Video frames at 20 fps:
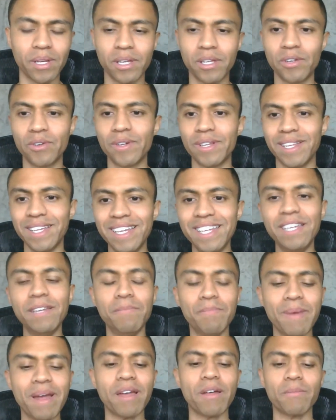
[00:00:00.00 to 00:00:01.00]
you can
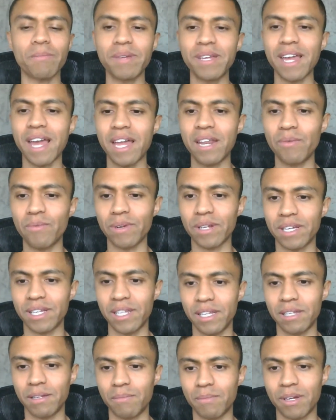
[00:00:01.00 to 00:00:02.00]
email me. Anyone
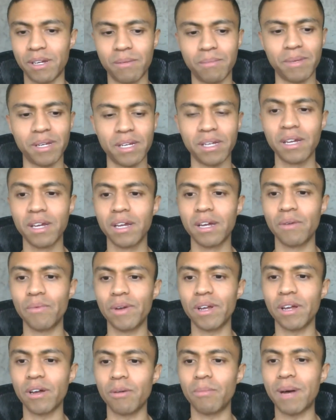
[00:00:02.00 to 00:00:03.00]
can email me.
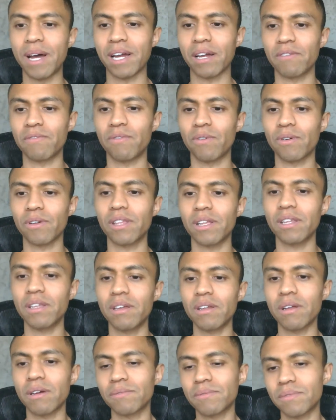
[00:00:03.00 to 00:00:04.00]
We can go back and forth. And,
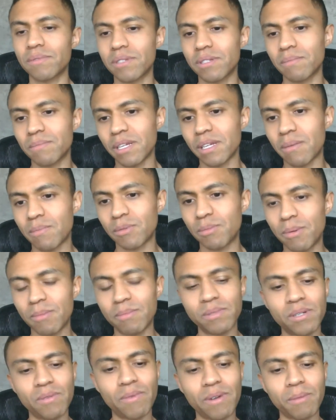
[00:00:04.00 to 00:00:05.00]
you know, sometimes
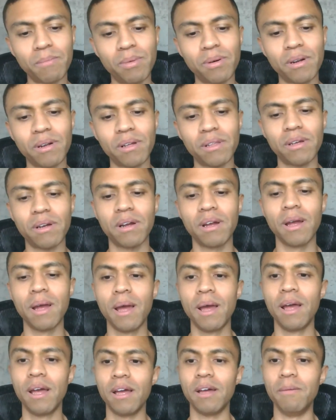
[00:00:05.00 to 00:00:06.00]
people don't want to put all their
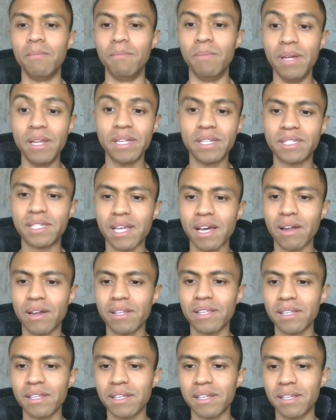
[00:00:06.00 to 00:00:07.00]
business out
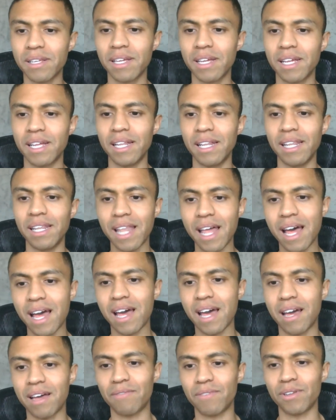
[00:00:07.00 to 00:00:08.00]
on the
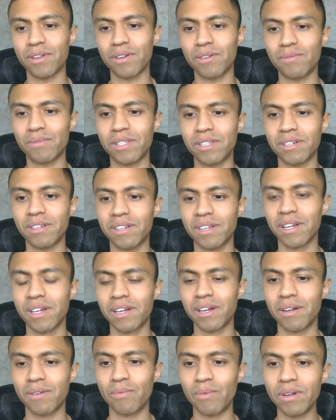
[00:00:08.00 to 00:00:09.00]
live, you know, with their
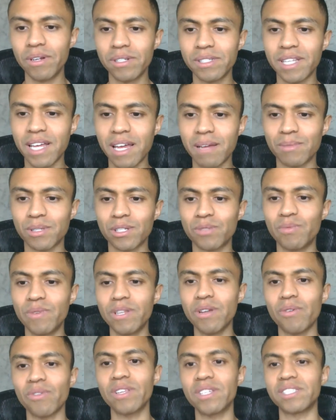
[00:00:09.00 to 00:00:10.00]
real names because we
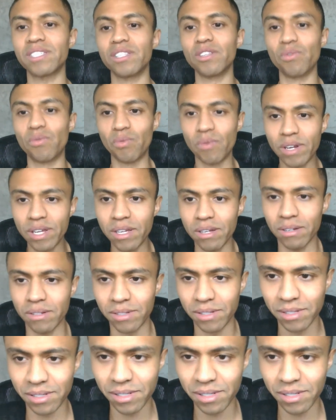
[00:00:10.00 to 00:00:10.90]
know this is the real